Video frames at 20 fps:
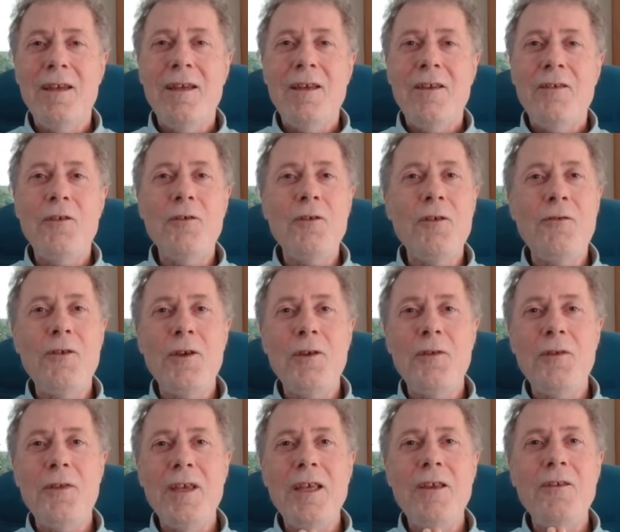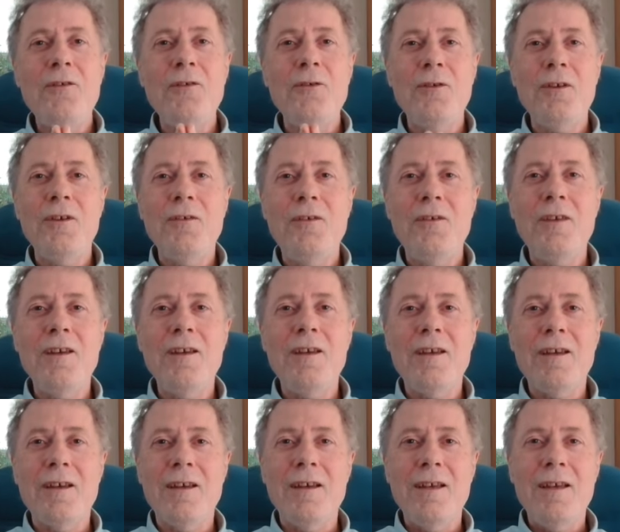So the first thing is to
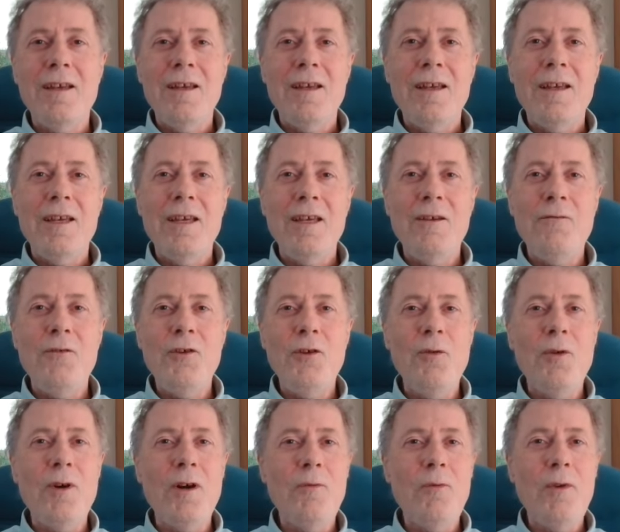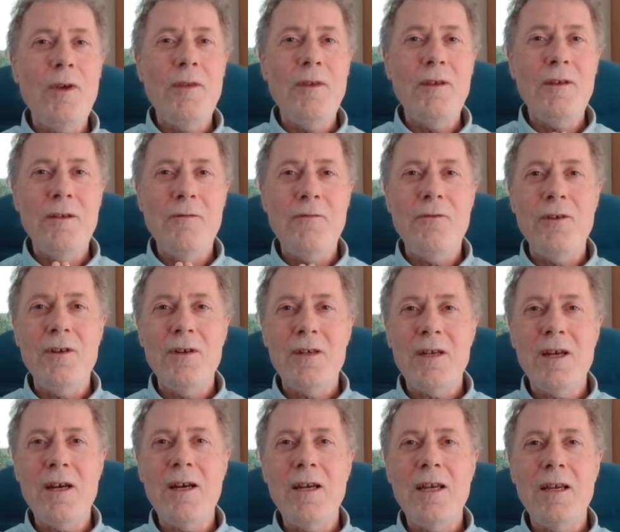consider if you are with a different
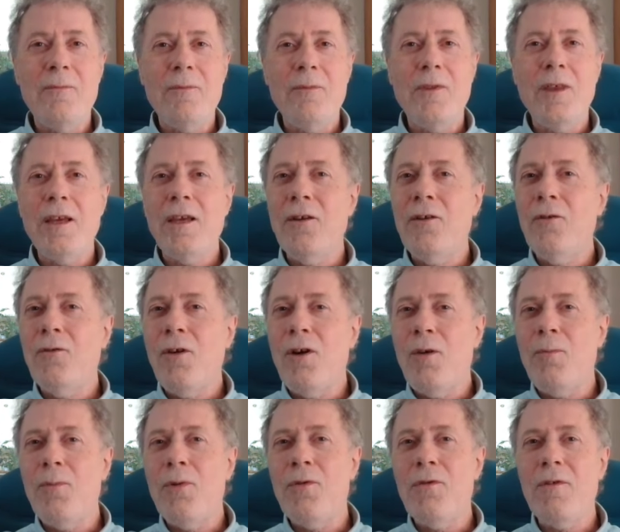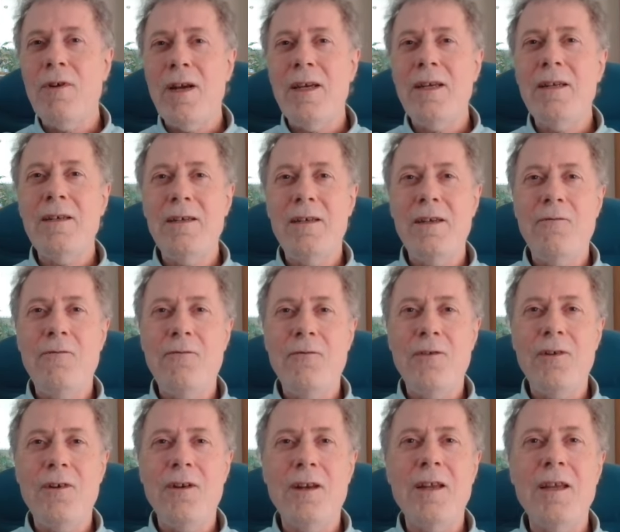type, they're going to operate
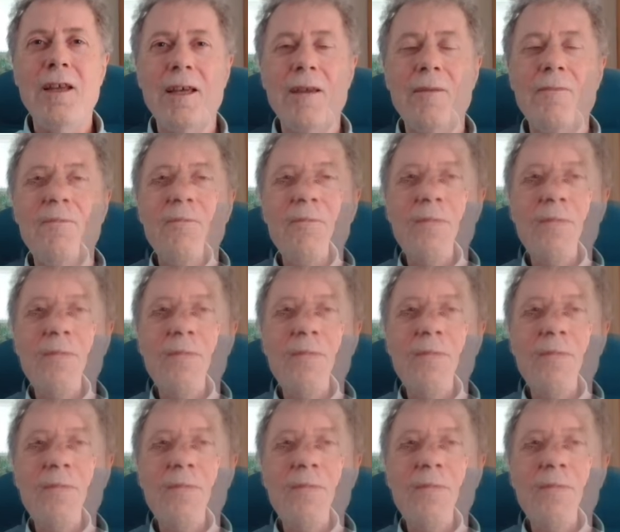differently.